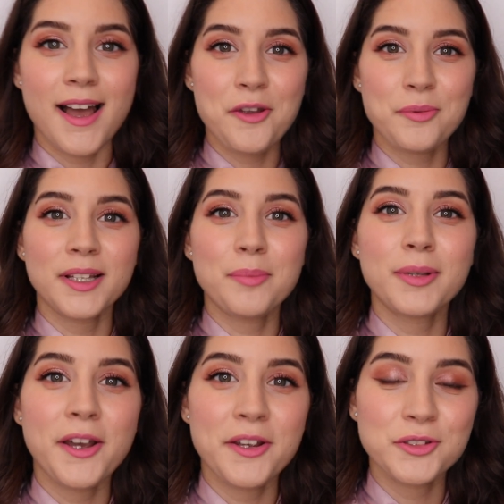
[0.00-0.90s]
I will
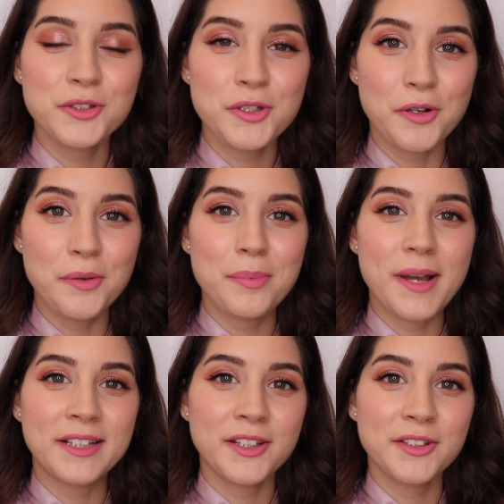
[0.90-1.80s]
apply on top
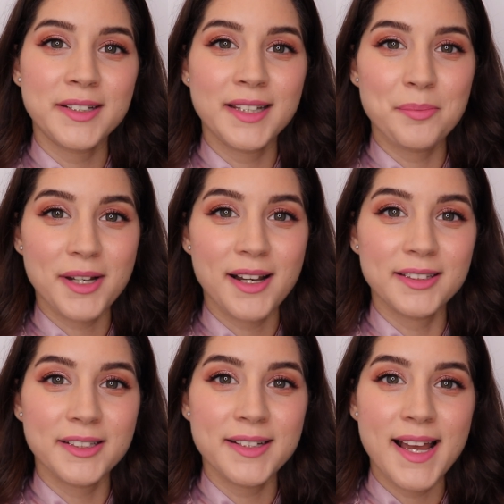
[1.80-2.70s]
another lip
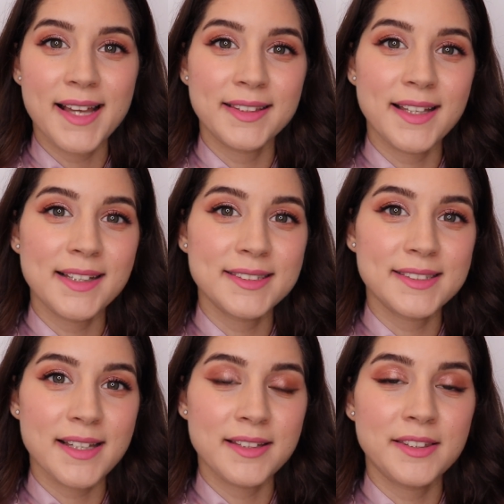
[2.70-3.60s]
color, and that's
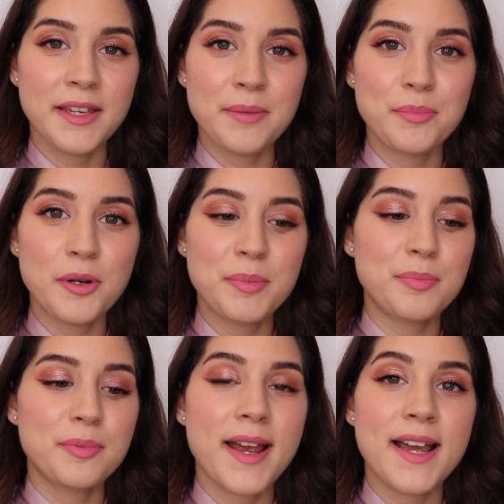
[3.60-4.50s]
the
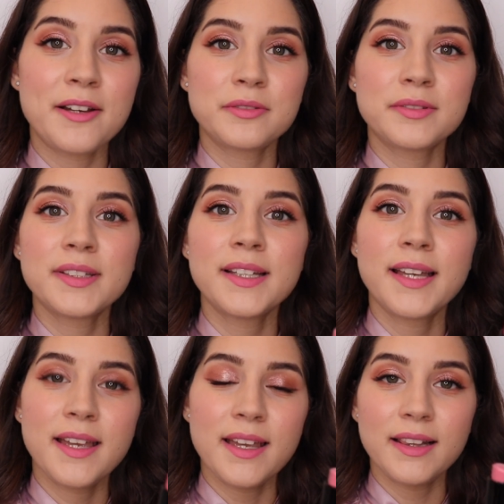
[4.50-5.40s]
Bobbi Brown
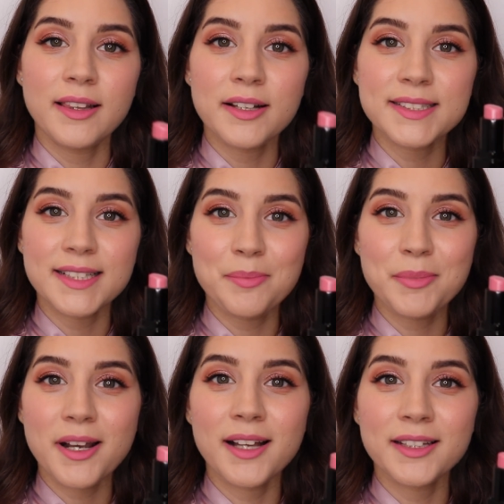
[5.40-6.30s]
Luxe lip
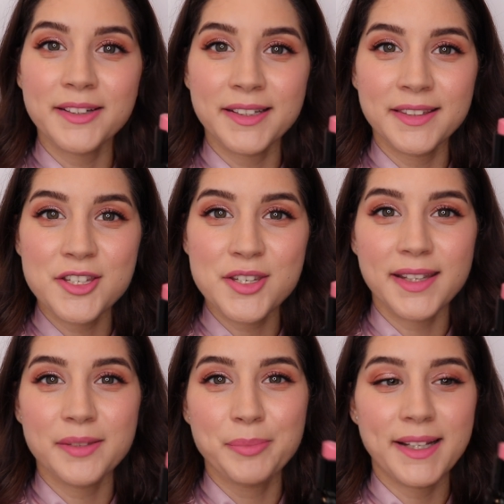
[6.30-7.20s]
color in the
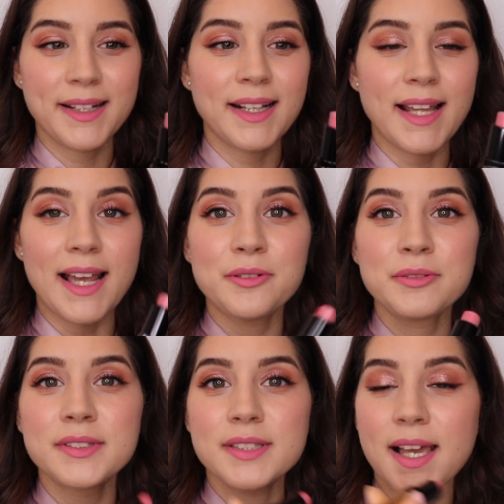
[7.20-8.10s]
shade Pink
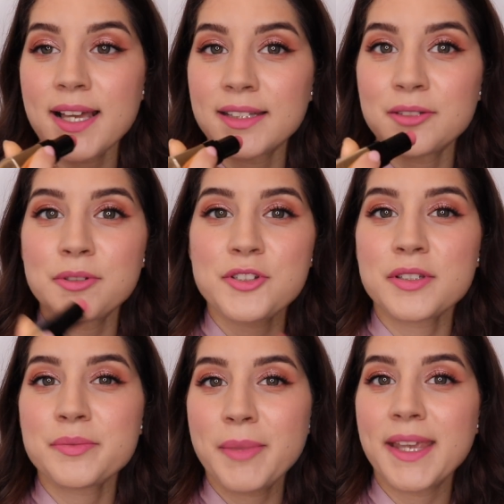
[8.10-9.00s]
Cloud, and it will
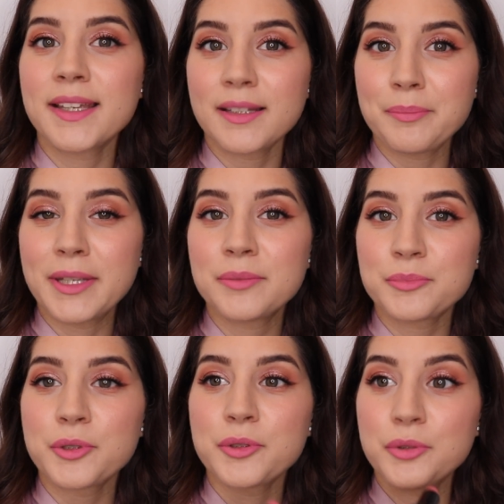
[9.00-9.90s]
just make it a bit
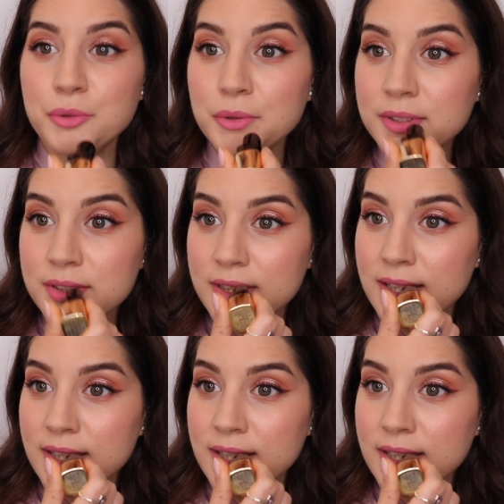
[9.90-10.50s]
more nude.